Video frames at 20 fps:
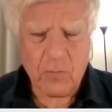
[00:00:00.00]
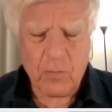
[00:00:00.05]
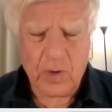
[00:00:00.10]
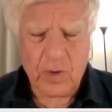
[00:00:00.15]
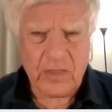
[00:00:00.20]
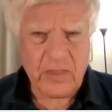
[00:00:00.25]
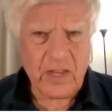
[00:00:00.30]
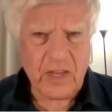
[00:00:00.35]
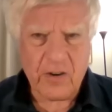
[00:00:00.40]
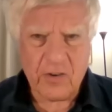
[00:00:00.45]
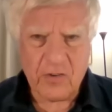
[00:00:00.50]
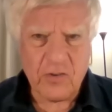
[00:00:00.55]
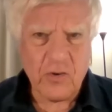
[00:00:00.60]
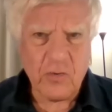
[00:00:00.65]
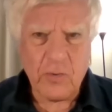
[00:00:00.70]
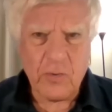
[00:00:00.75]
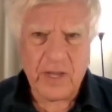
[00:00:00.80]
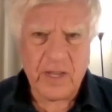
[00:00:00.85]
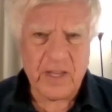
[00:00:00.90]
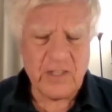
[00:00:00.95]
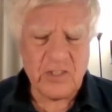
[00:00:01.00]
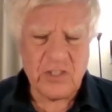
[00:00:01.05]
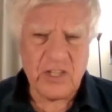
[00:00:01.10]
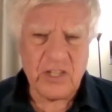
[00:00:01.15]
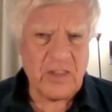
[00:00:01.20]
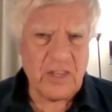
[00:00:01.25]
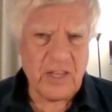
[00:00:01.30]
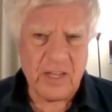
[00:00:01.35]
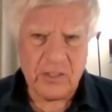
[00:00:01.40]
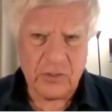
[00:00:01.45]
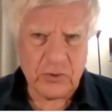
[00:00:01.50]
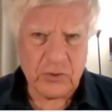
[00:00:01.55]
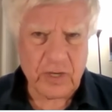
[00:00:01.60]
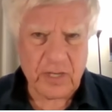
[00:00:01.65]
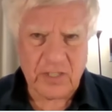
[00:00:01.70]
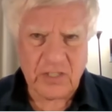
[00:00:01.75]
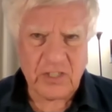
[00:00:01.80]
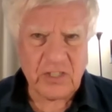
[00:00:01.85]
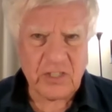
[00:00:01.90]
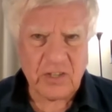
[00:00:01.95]
what they're doing is in the
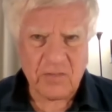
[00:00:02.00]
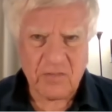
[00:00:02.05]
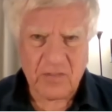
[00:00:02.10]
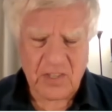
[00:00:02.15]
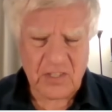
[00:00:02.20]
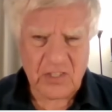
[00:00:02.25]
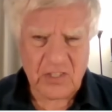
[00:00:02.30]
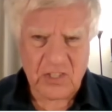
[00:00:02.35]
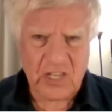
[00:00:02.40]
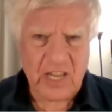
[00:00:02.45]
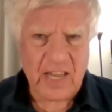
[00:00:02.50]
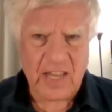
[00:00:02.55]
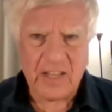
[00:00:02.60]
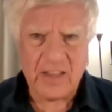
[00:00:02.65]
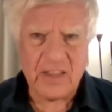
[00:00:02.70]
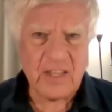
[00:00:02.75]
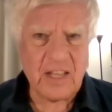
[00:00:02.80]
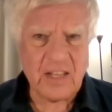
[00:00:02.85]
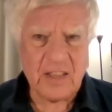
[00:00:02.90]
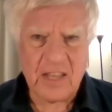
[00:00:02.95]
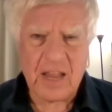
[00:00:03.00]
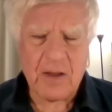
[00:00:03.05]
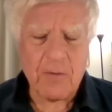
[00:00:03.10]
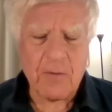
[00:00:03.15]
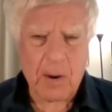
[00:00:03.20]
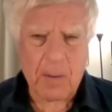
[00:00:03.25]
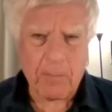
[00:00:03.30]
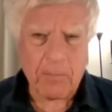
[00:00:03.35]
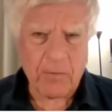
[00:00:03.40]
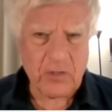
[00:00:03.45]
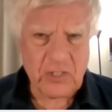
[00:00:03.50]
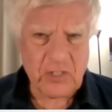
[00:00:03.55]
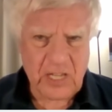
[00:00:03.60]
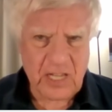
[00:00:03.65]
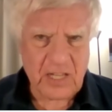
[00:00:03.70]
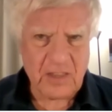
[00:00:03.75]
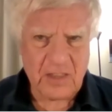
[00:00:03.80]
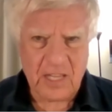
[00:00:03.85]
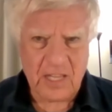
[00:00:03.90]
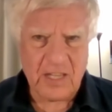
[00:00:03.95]
interest of the state, that they
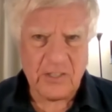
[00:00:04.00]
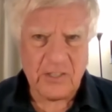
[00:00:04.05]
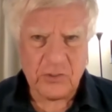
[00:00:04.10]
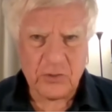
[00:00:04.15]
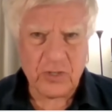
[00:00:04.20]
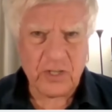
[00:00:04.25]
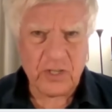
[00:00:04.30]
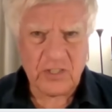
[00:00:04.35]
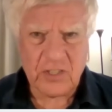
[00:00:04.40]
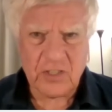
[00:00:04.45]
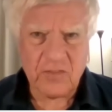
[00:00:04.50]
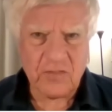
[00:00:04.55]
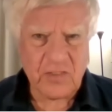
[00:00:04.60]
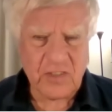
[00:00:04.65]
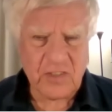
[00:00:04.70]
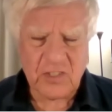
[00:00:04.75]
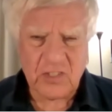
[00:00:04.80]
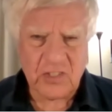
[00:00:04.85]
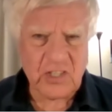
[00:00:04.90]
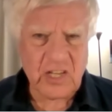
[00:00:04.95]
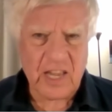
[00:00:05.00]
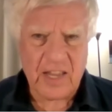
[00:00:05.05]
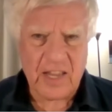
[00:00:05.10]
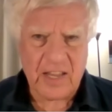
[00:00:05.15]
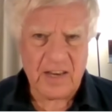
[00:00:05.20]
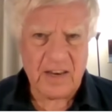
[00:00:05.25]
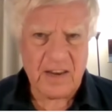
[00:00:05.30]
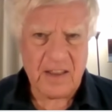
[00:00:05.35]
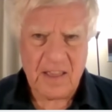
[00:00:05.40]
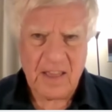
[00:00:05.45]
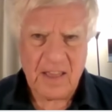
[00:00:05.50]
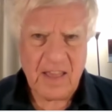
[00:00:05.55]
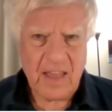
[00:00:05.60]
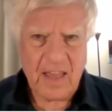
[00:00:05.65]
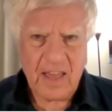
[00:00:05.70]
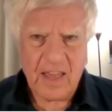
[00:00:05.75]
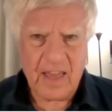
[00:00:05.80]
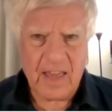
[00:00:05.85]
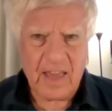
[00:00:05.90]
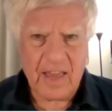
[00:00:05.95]
represent the interests of the state,
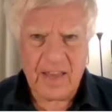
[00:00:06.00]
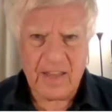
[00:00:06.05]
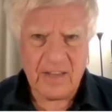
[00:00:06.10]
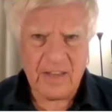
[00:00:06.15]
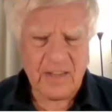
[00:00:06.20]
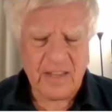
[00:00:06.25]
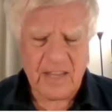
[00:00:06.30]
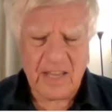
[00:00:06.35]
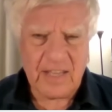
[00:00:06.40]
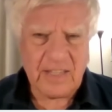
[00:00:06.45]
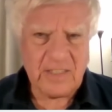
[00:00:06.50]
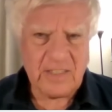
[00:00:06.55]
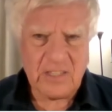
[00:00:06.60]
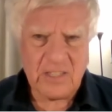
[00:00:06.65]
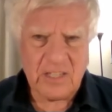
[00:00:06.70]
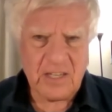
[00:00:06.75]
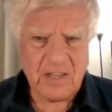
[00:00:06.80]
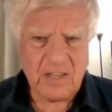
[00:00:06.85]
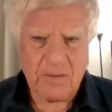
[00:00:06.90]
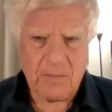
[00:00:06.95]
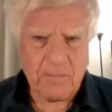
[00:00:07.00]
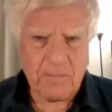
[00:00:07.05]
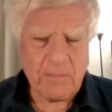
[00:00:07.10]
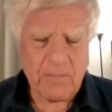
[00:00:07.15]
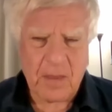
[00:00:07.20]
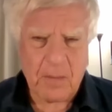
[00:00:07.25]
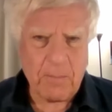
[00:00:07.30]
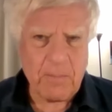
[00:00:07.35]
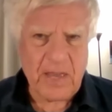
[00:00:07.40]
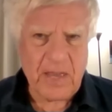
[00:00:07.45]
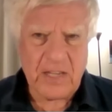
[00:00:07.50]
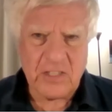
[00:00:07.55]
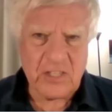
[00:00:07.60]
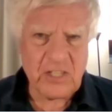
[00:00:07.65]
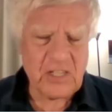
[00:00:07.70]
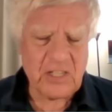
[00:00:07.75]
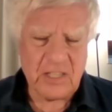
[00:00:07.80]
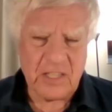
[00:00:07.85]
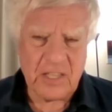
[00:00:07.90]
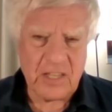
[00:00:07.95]
and that
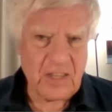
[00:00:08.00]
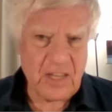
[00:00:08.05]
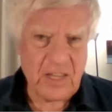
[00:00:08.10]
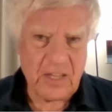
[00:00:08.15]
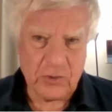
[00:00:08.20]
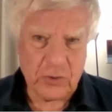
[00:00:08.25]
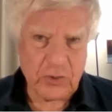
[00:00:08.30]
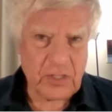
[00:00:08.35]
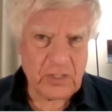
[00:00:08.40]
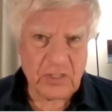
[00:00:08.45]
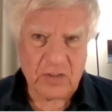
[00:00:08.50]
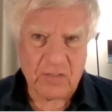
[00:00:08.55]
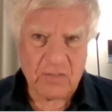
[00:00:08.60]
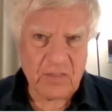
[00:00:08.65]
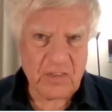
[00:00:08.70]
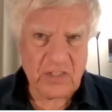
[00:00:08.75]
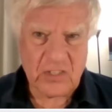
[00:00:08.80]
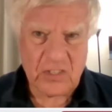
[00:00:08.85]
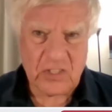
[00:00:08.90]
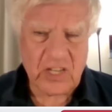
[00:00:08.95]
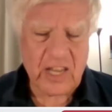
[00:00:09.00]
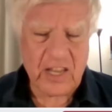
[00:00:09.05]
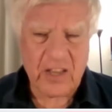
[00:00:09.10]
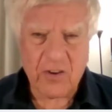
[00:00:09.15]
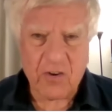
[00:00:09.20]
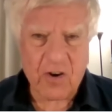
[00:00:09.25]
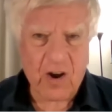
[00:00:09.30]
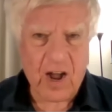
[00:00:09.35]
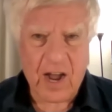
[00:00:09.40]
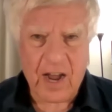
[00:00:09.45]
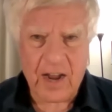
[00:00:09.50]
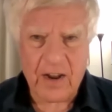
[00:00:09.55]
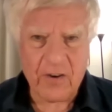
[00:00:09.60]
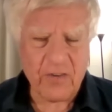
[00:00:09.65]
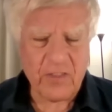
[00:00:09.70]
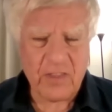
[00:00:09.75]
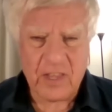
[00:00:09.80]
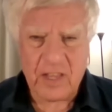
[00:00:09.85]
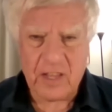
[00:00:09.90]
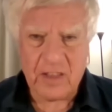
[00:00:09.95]
basically the interests of the state are
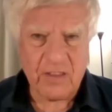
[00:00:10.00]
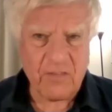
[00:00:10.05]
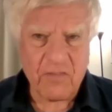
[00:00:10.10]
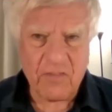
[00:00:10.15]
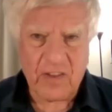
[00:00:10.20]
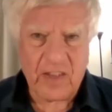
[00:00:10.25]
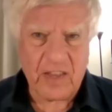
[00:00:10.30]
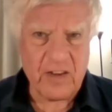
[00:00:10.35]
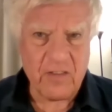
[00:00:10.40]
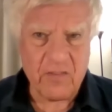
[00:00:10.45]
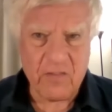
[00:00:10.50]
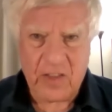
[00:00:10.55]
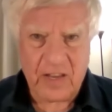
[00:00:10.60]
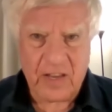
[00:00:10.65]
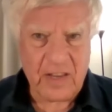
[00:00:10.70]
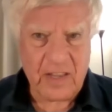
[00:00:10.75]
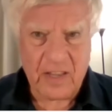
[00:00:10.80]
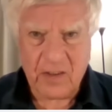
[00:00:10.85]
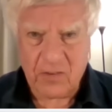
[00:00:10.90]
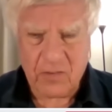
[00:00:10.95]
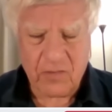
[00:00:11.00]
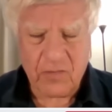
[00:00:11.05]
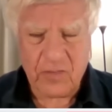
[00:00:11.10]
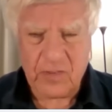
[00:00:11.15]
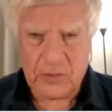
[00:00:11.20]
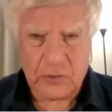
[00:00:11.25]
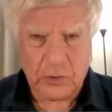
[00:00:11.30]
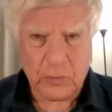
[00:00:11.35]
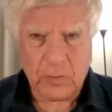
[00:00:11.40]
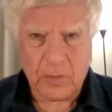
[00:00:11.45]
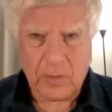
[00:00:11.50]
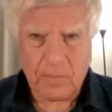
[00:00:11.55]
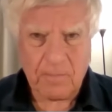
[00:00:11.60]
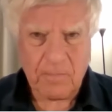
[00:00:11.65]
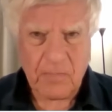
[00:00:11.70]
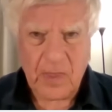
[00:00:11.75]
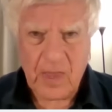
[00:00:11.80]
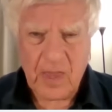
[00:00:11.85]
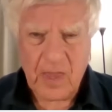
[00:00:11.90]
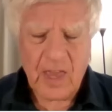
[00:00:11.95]
higher than the fate of any
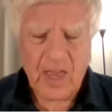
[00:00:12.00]
individual.